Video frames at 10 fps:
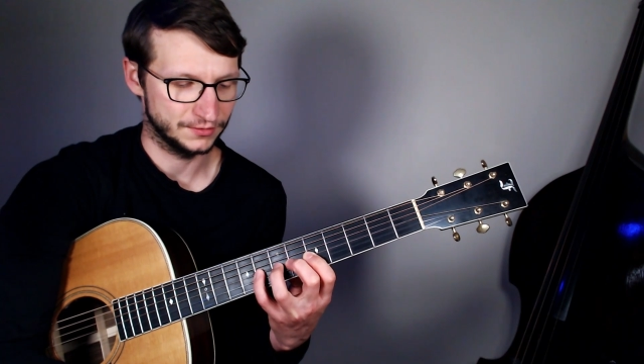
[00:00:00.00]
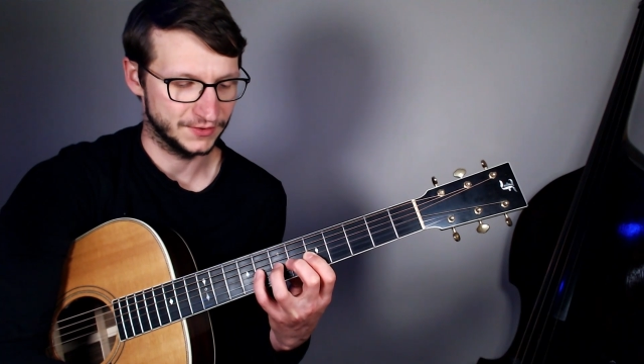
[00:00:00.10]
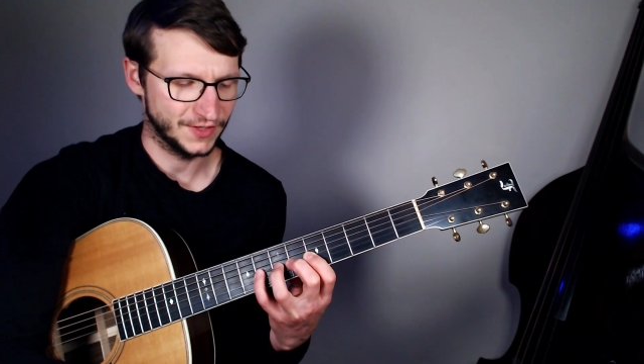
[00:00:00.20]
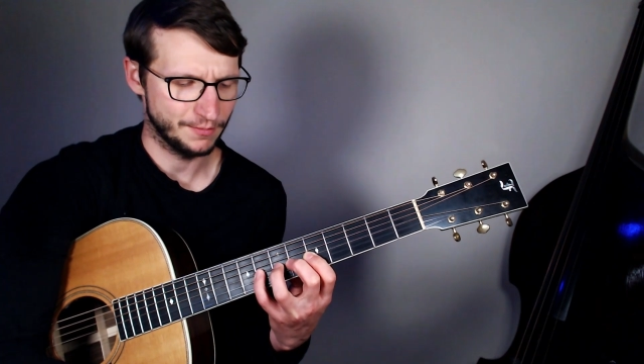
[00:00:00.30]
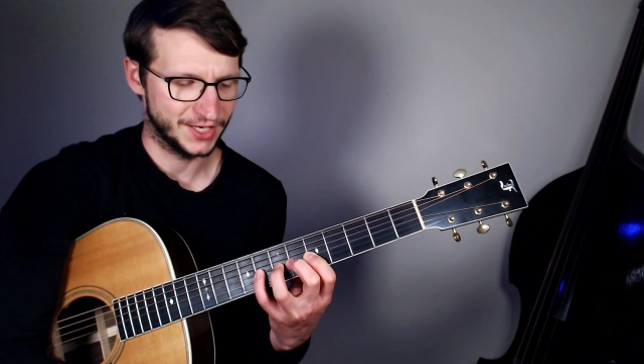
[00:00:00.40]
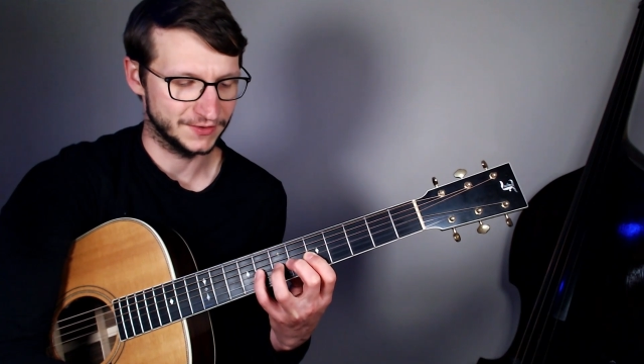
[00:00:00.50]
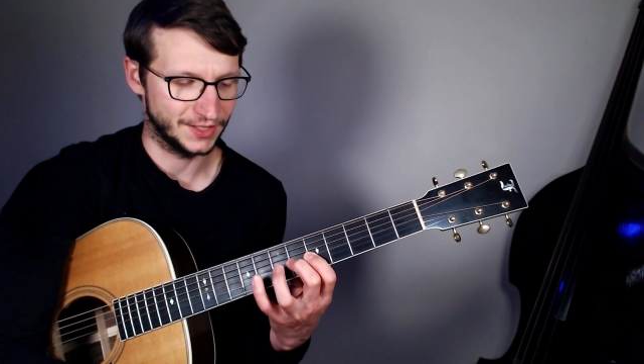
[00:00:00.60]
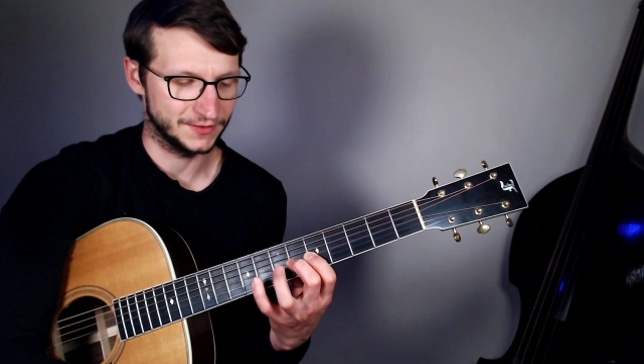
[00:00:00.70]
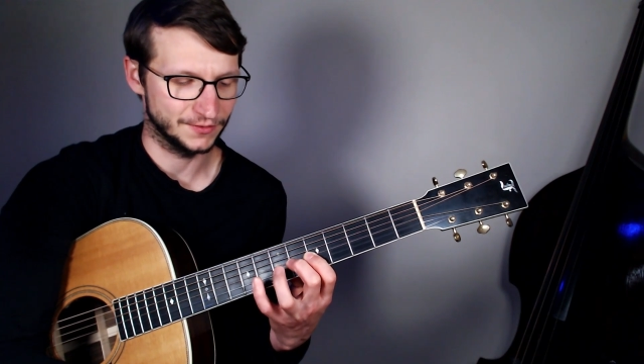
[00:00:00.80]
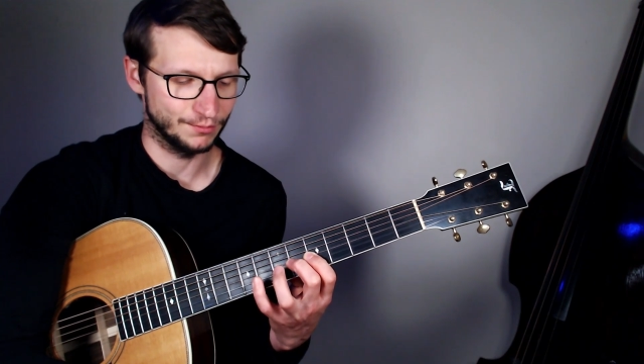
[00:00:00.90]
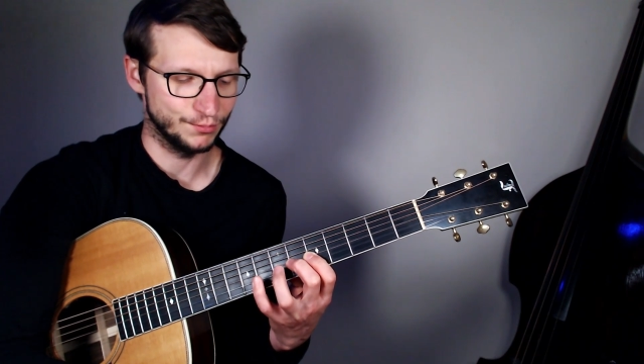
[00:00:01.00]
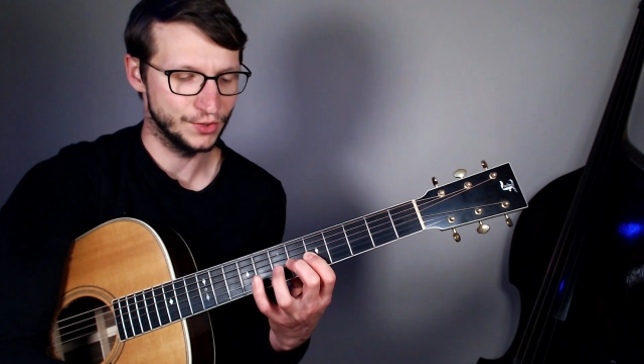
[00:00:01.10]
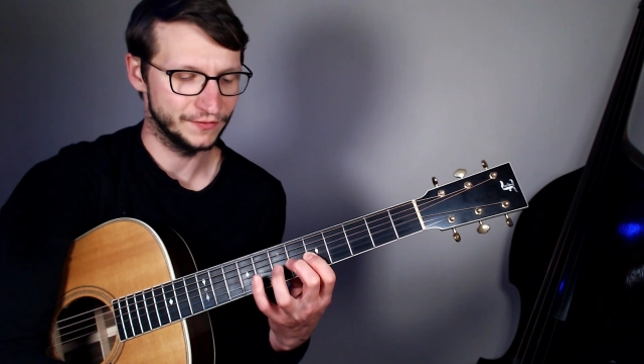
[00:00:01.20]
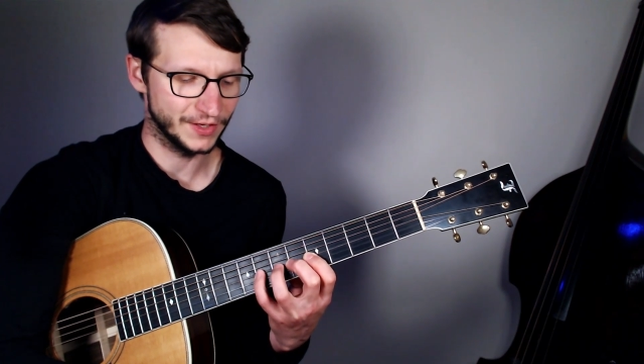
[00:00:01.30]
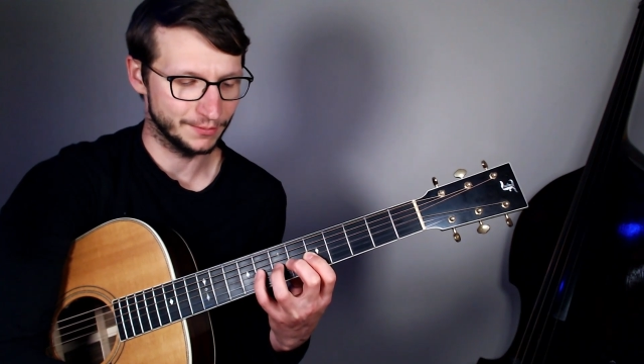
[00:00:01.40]
Does that make sense?
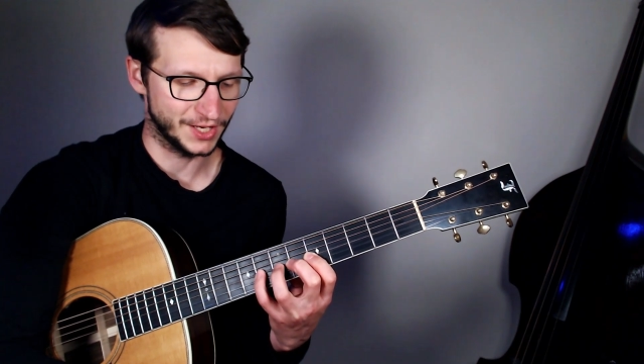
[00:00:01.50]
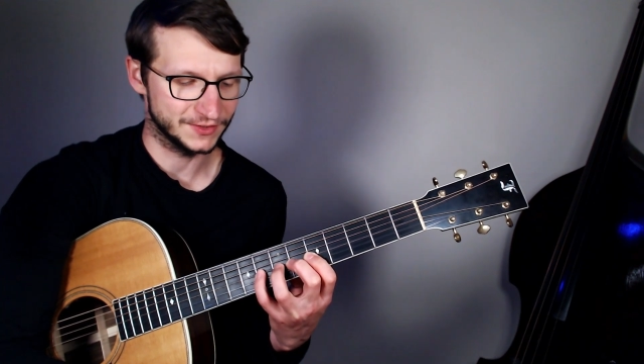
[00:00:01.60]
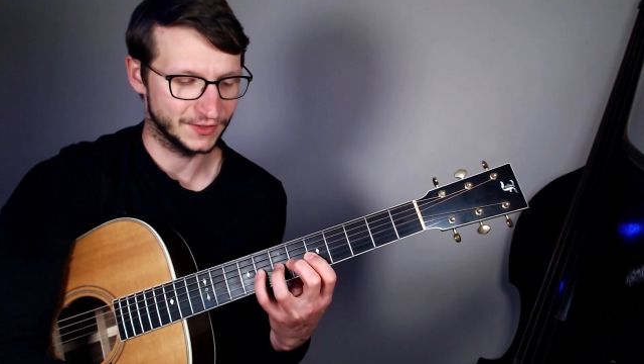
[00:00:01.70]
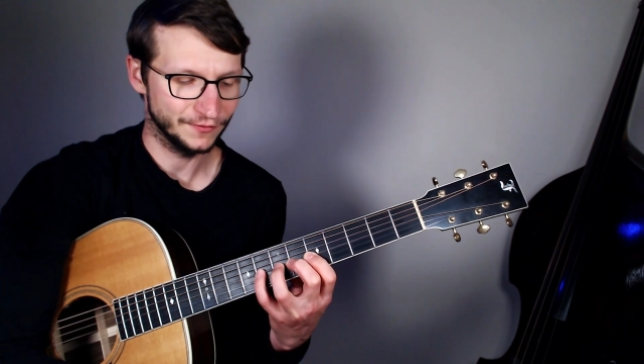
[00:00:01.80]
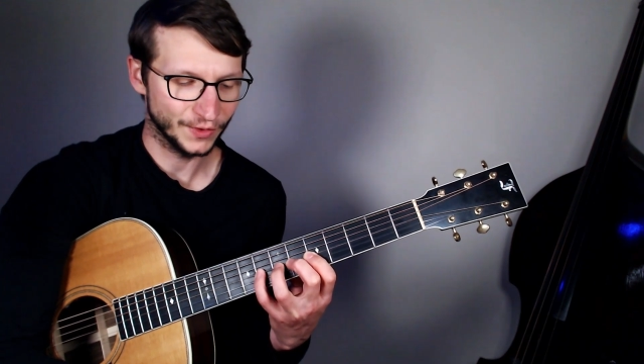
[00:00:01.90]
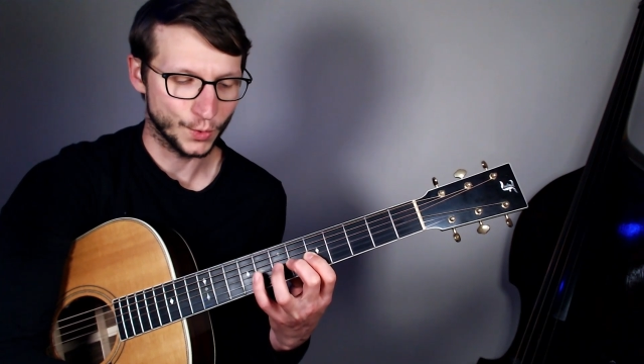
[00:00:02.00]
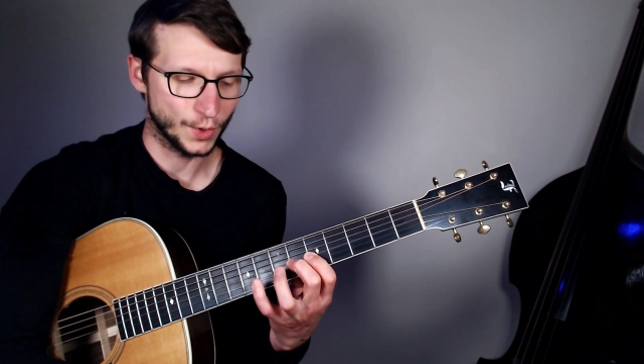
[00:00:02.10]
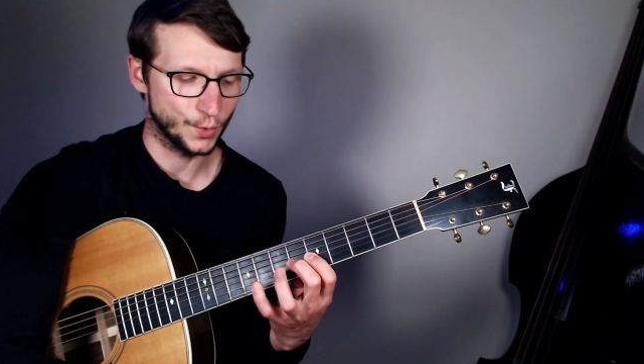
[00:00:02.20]
Move them as if there were